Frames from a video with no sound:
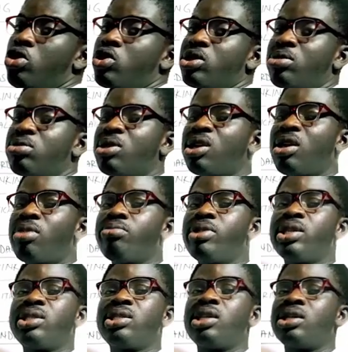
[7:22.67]
Something can
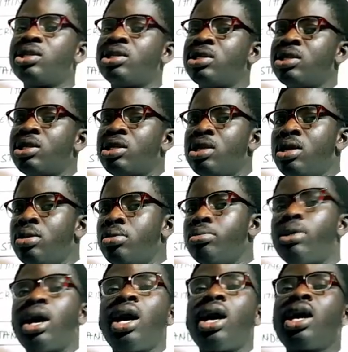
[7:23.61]
make sense,
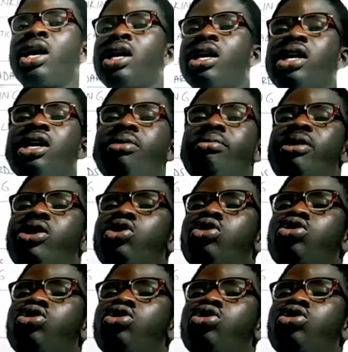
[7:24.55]
but it might